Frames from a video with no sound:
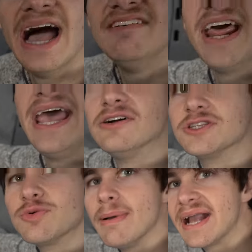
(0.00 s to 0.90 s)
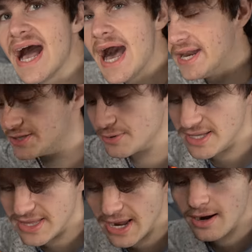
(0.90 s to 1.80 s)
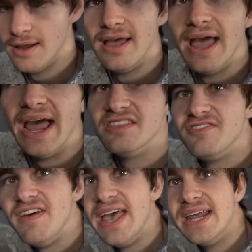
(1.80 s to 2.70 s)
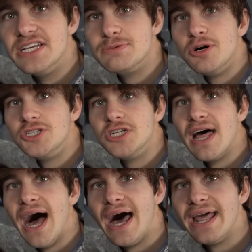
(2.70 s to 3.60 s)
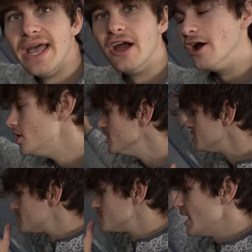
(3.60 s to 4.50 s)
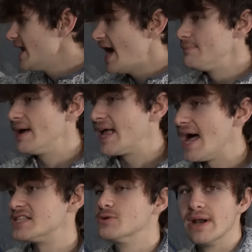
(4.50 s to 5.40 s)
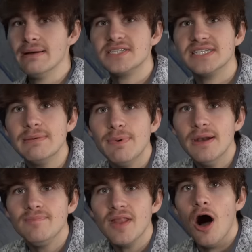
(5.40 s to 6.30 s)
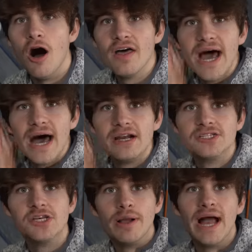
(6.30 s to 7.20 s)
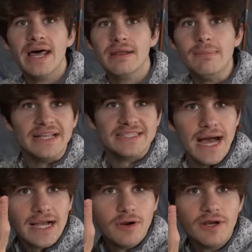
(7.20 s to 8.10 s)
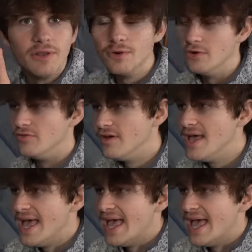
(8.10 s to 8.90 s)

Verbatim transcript: I have it angled to where my cot is right there, and the fan is pushing the hot air straight onto my cot. So when I'm sleeping, all that hot air is going onto me. It's not going to the roof.